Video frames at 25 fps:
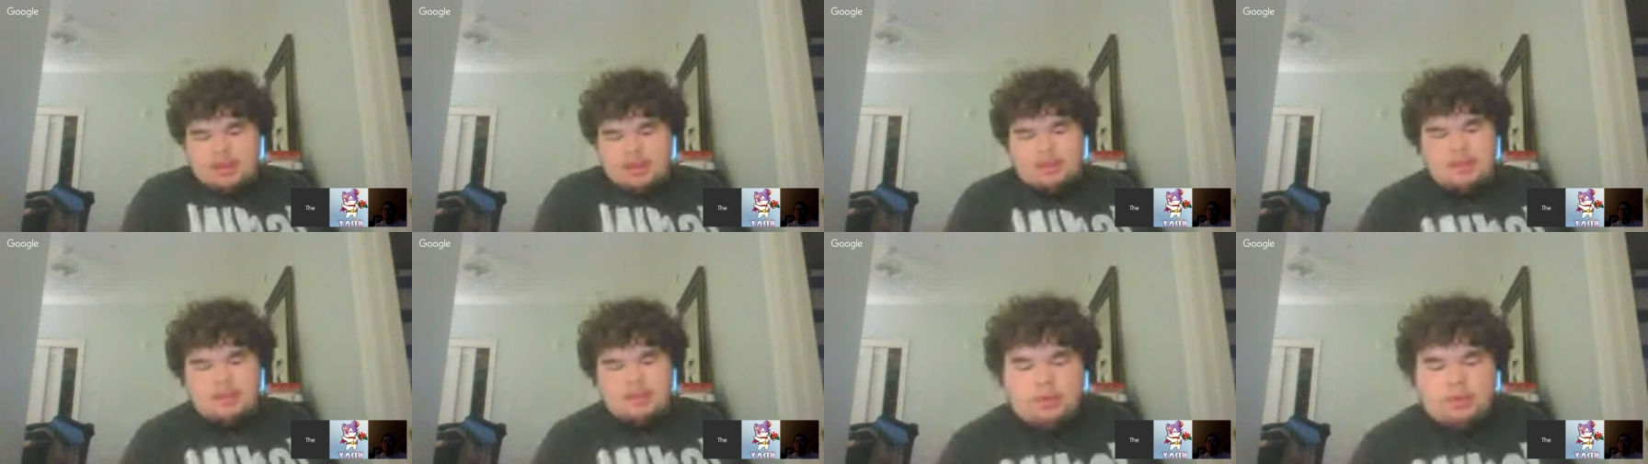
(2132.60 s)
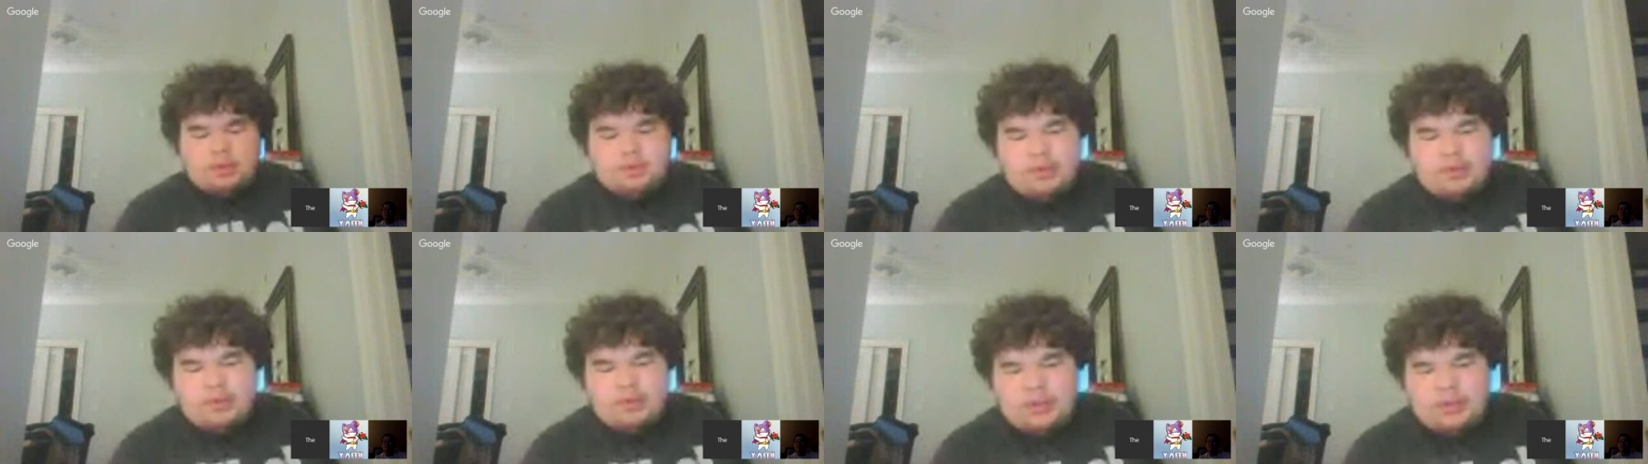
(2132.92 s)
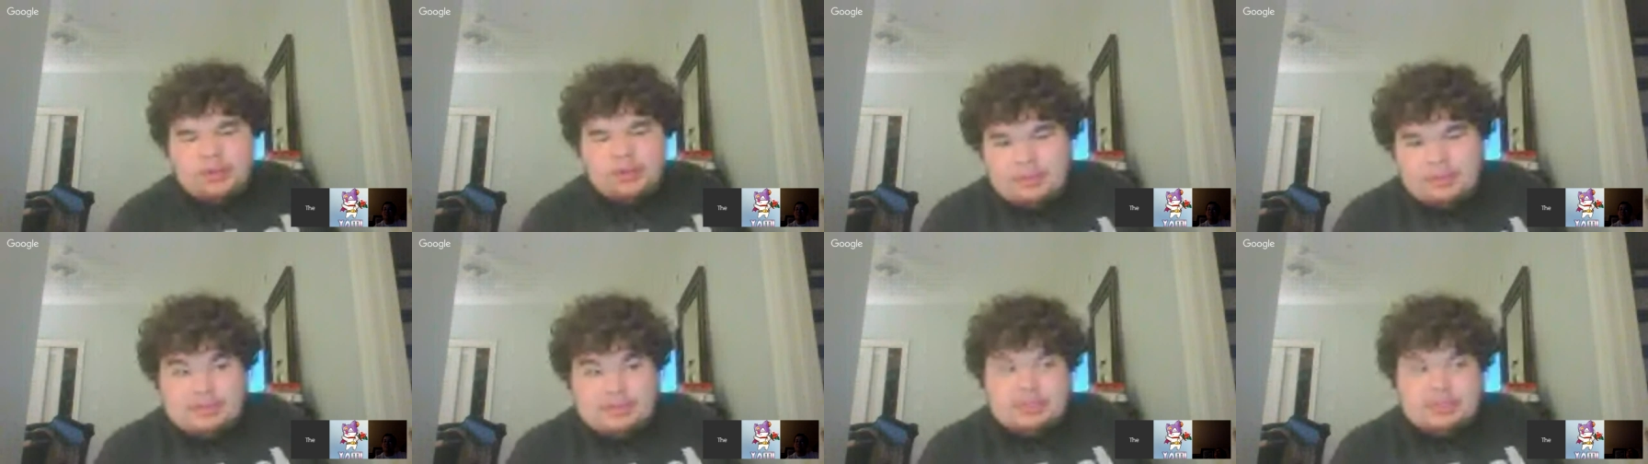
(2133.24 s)
the whole fact that they
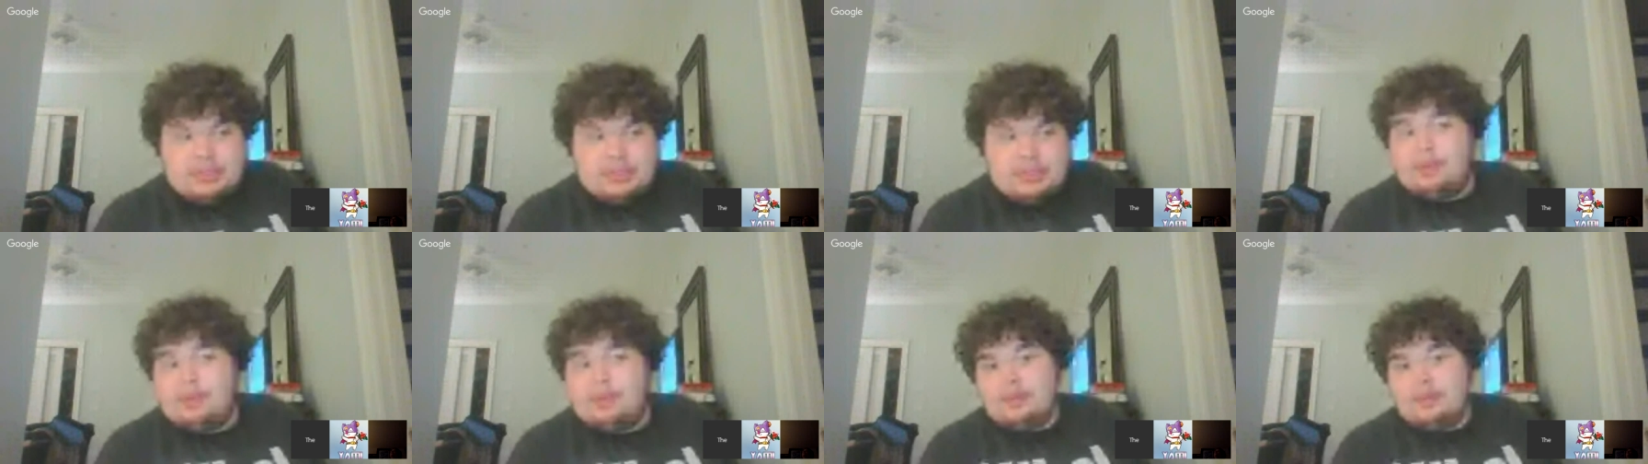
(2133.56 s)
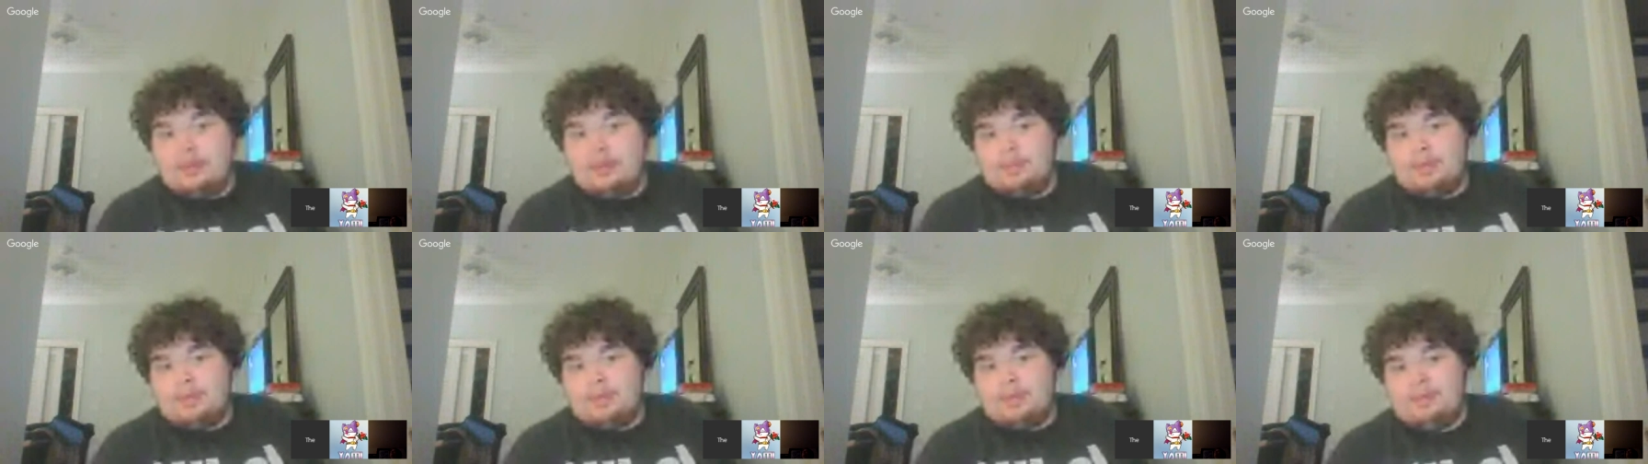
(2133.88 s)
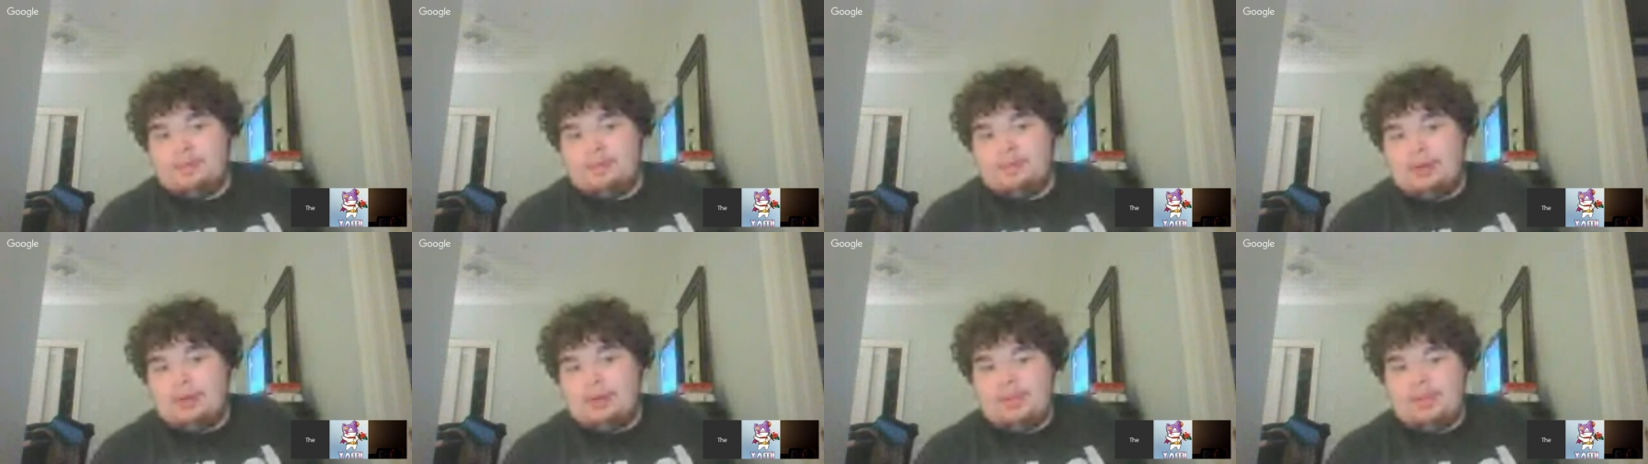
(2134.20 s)
were going to celebrate Beast
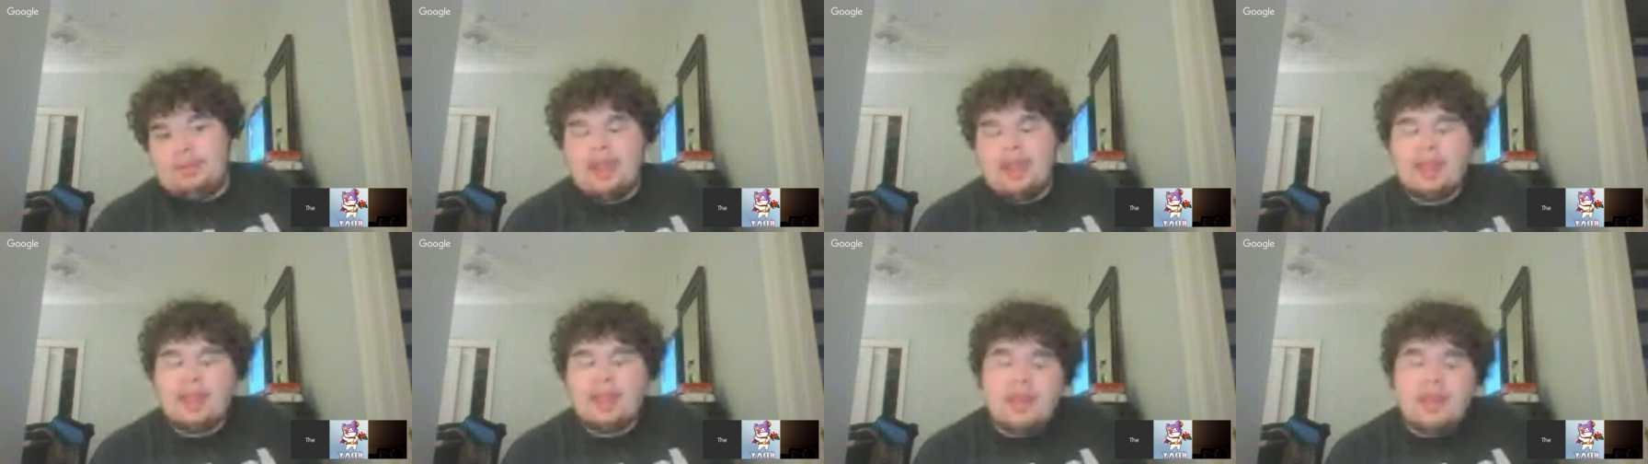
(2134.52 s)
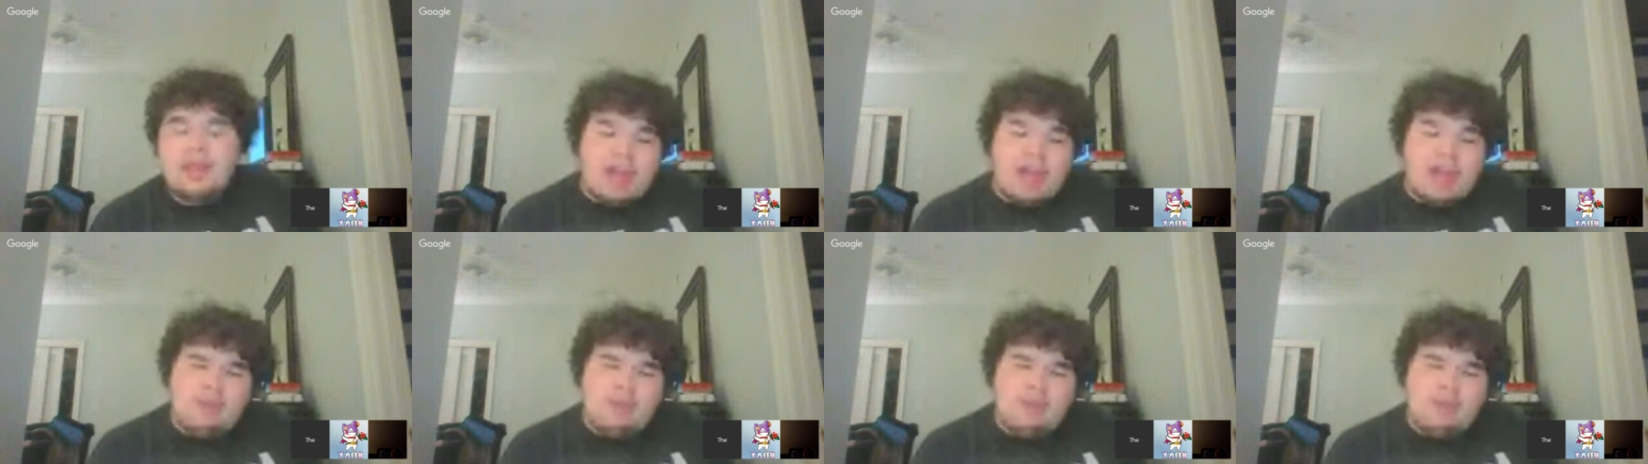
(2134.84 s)
Boy's birthday,